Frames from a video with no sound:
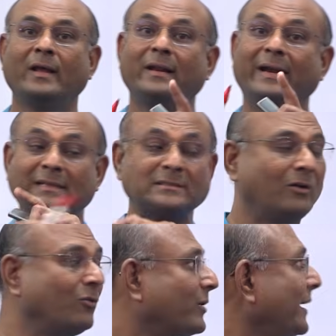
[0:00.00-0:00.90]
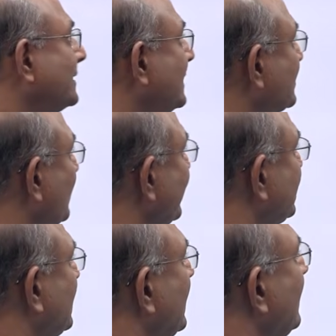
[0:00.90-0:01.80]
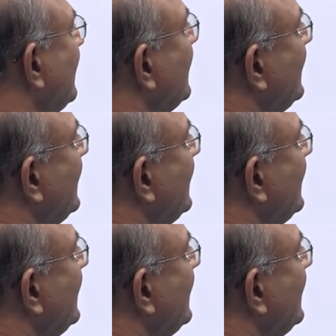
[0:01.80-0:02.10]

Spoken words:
Let us now look at this question.